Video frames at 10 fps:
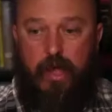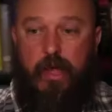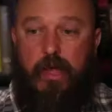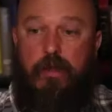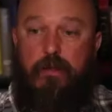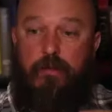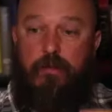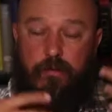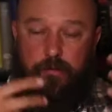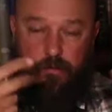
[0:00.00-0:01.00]
and
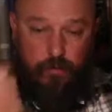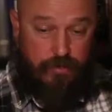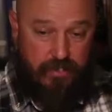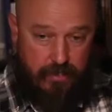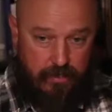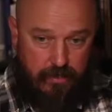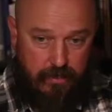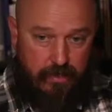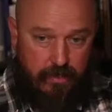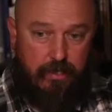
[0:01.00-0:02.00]
using it,
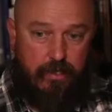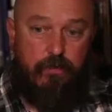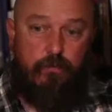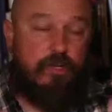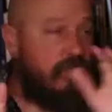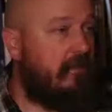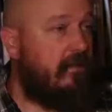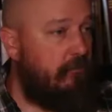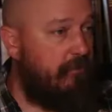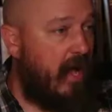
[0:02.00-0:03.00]

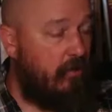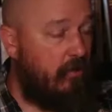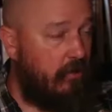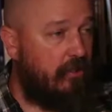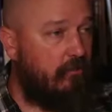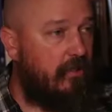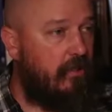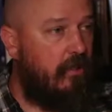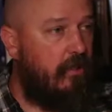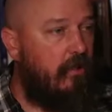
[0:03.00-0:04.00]
rejecting a bad
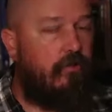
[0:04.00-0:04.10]
argument.